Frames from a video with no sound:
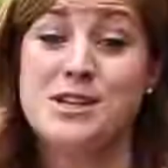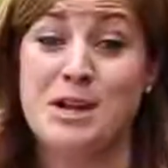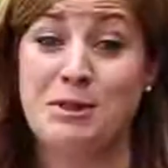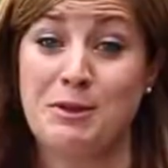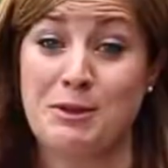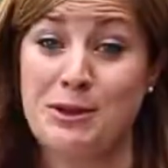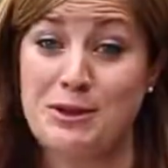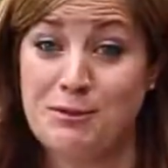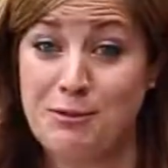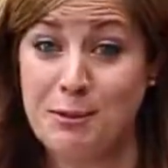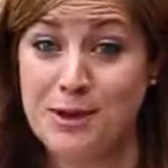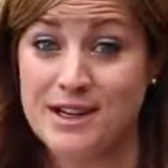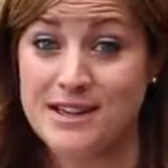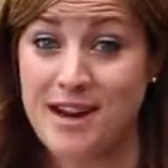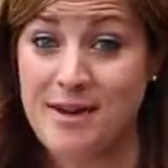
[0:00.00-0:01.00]
there's like 30 to
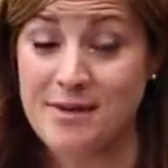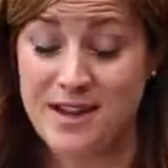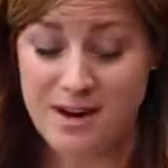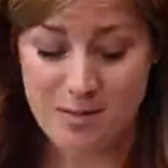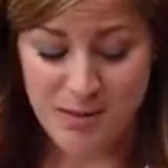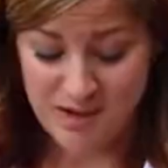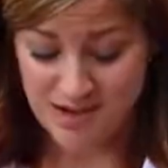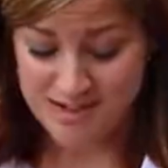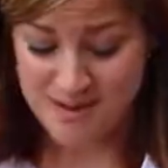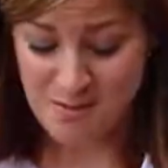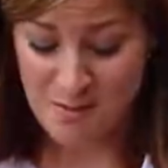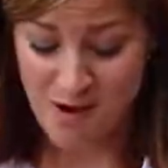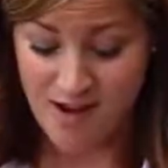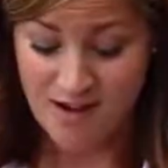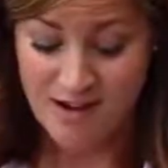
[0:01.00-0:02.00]
40 down there because
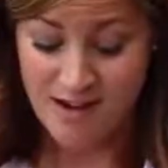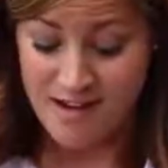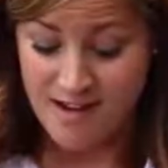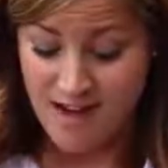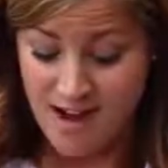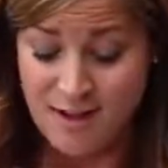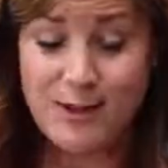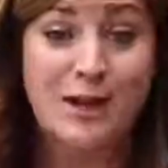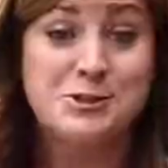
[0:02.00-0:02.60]
I want a